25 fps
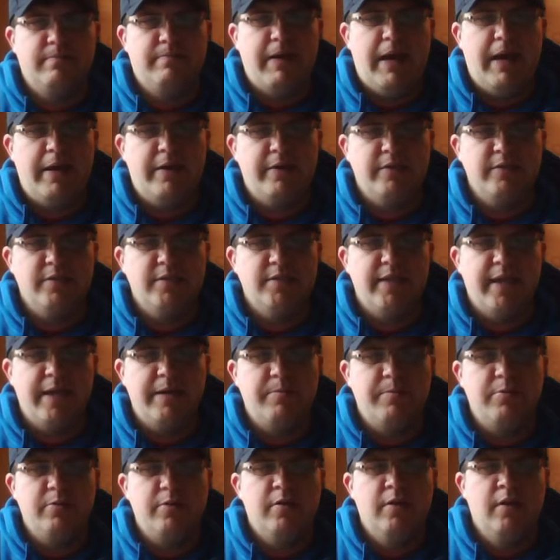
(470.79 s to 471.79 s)
pattern
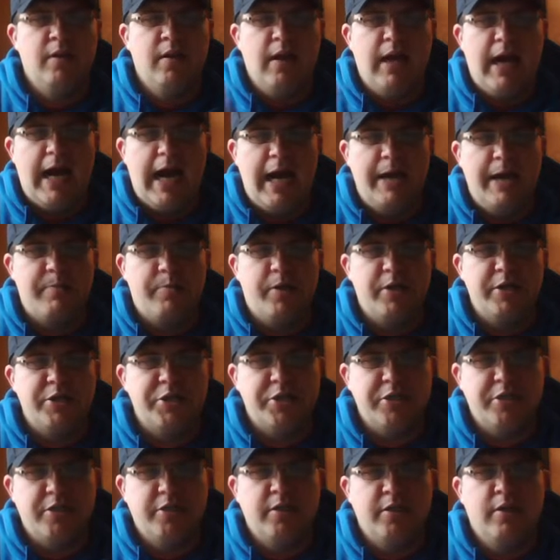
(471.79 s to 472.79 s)
stable, high
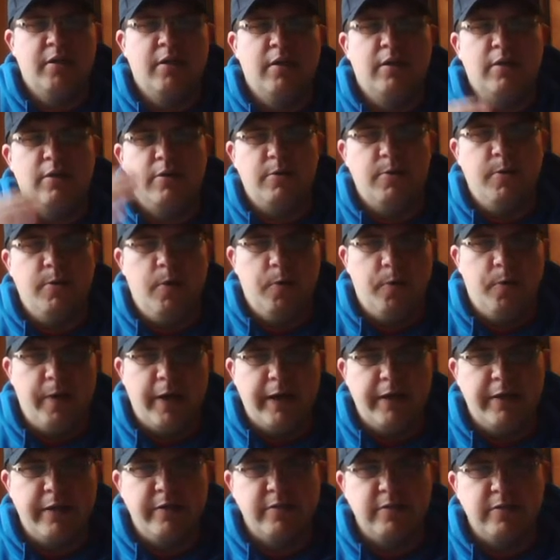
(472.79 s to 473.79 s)
pressure, no
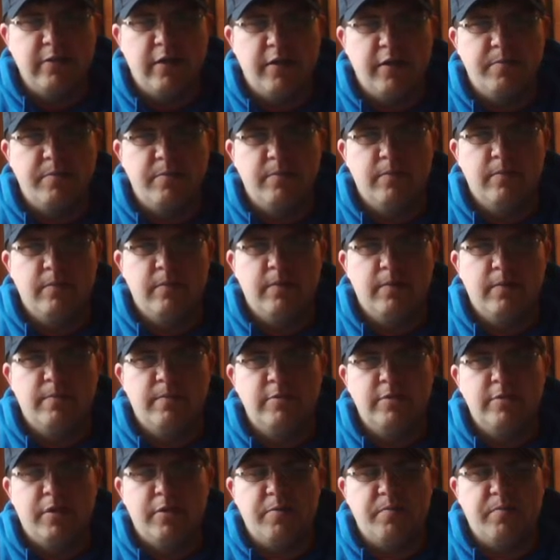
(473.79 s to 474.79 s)
rain in the
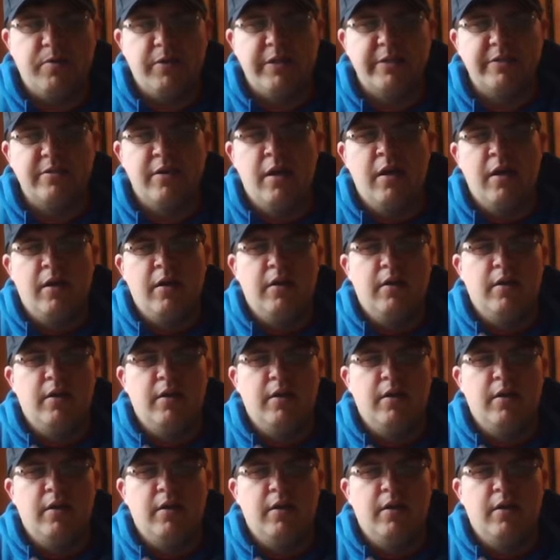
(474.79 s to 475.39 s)
southern plains.